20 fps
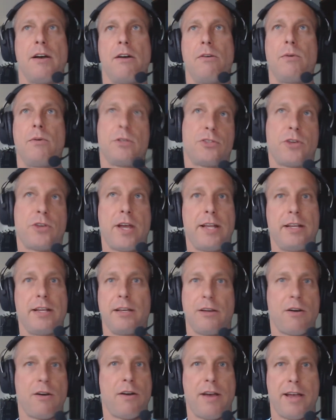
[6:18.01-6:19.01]
Trading,
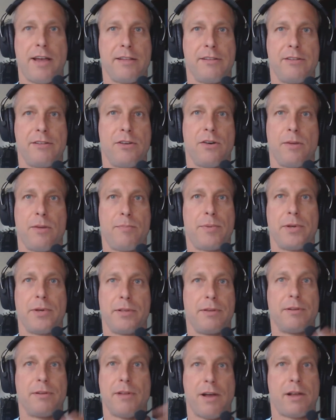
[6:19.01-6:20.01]
go ahead and do it, but
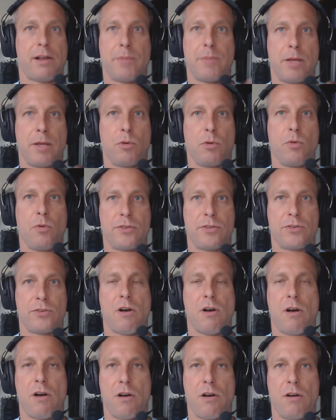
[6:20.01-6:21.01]
you're not going to be able to
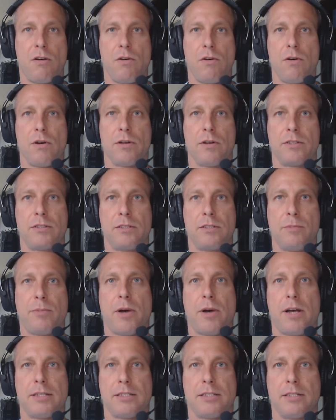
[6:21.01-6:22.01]
withdraw or
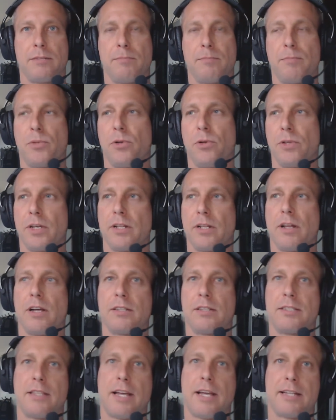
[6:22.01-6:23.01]
deposit Bullion
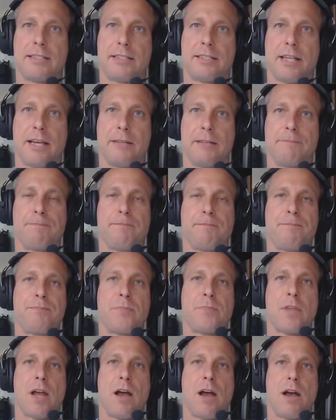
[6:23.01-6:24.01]
onto that site,
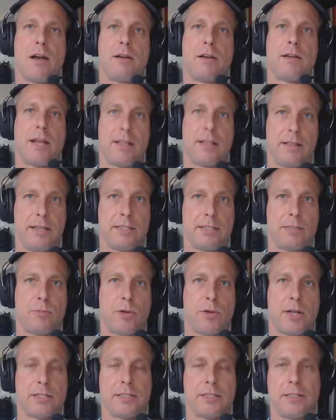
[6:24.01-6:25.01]
at least
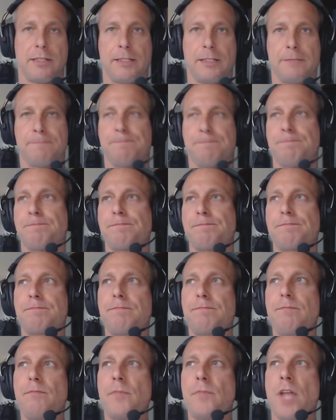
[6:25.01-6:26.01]
presently.
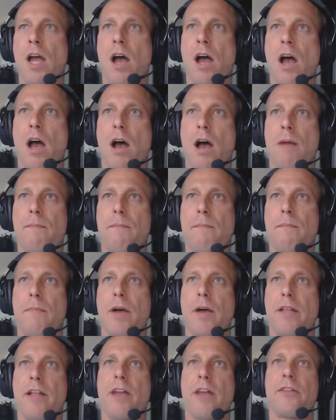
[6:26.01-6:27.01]

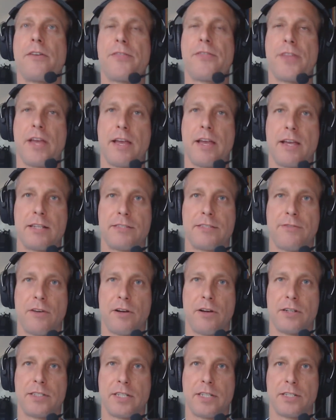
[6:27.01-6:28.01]
Another thing as
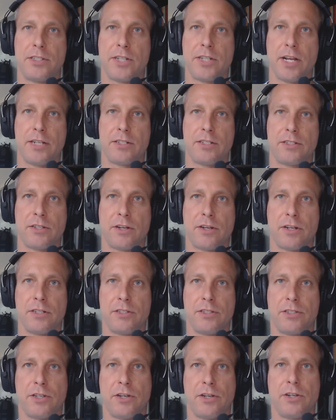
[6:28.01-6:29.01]
far as exchanges are
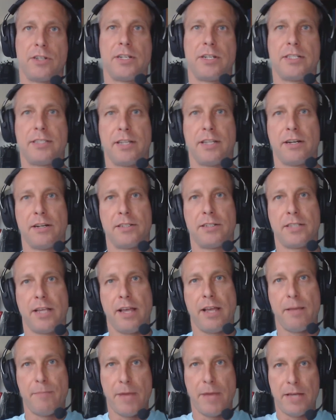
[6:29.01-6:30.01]
concerned is there is
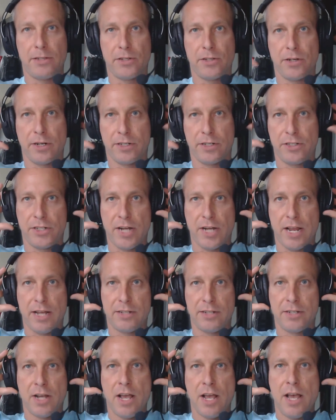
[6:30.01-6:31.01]
a major
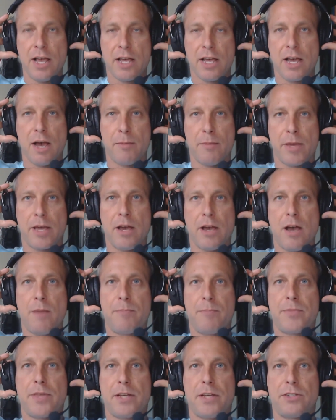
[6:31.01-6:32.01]
exchange coming
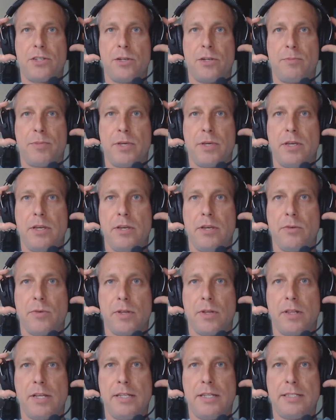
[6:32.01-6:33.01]
up that should be
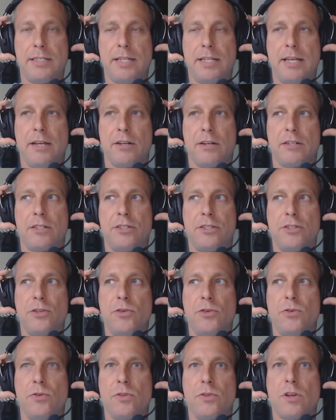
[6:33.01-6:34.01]
released here
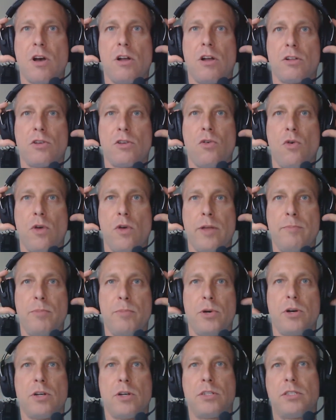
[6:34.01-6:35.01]
soon called
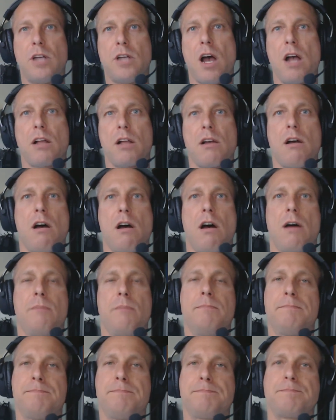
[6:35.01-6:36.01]

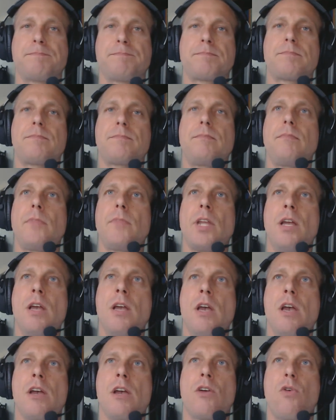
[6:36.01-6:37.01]
coinbook.com.
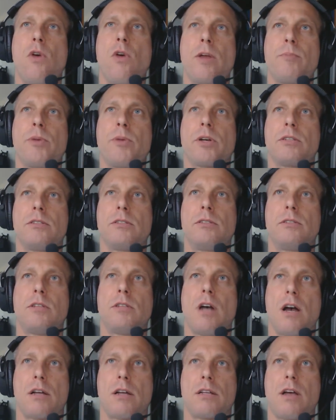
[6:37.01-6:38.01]

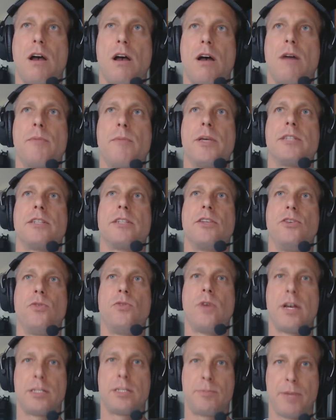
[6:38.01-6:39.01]
Coinbook.com is a
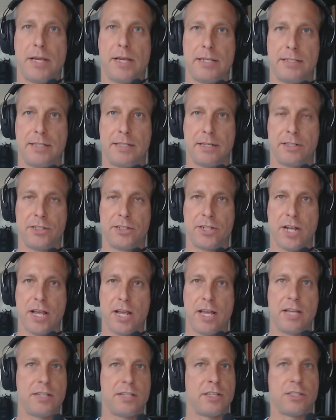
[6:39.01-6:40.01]
US-based
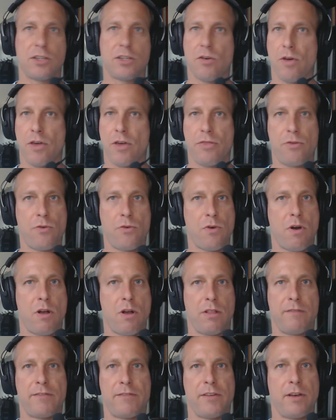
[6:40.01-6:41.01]
exchange. It's going through
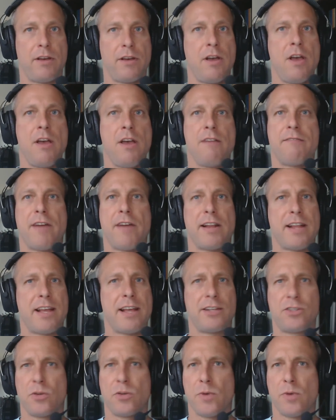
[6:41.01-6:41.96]
all of the financial